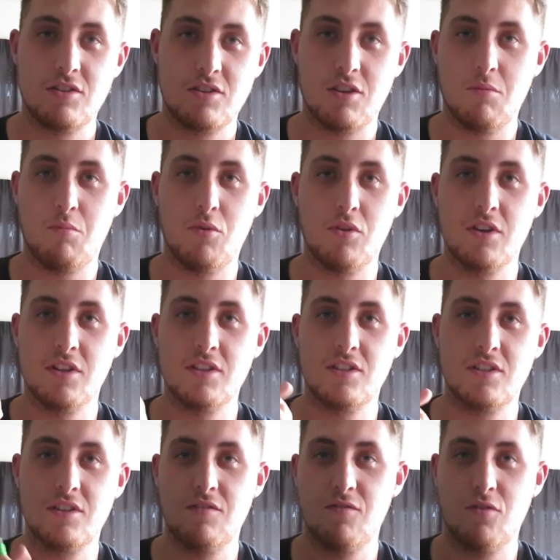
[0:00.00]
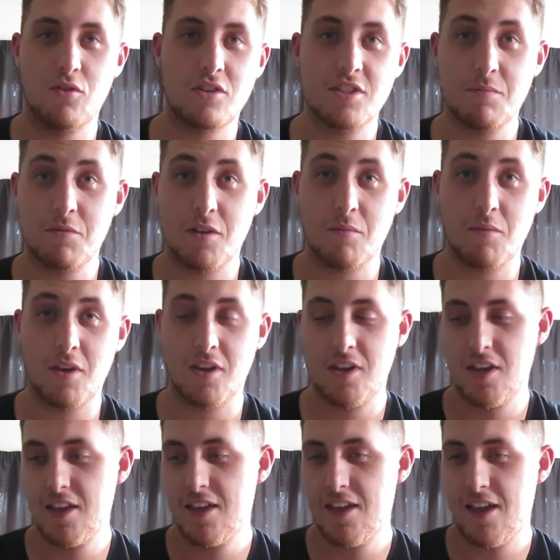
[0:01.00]
to the boys for accepting
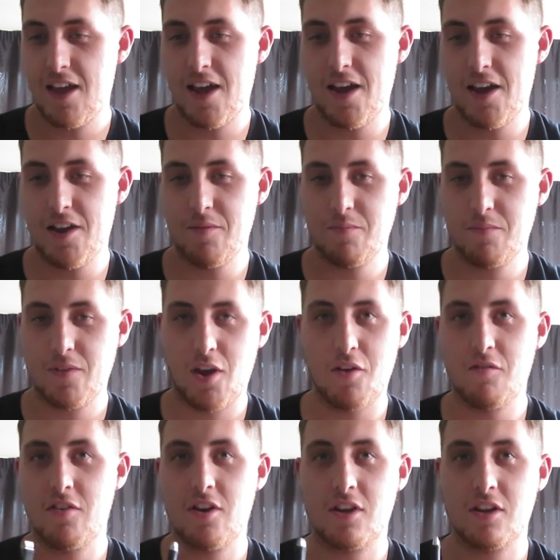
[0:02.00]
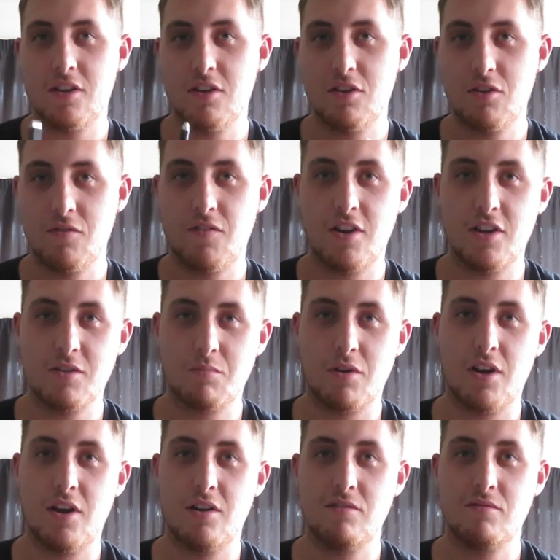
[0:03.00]
me. Um, hopefully I can do you fellas
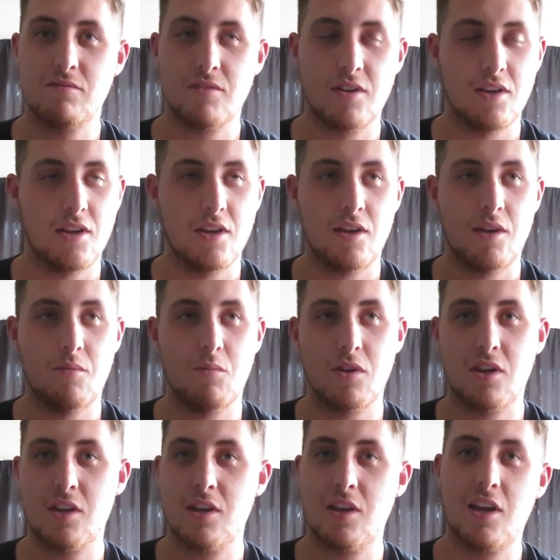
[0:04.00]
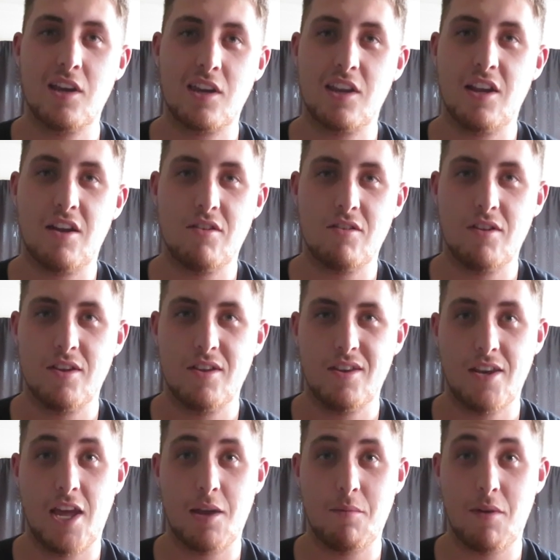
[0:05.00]
proud and we can uh, get our
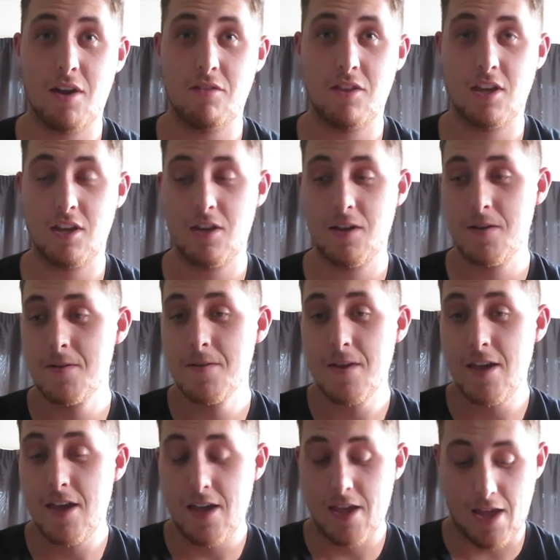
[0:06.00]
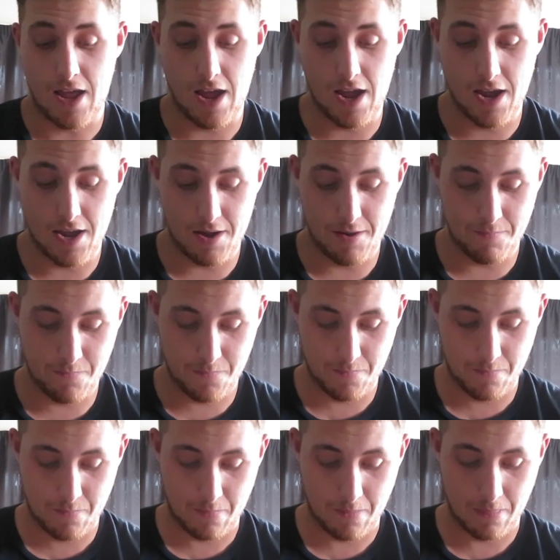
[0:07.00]
name out there. Um,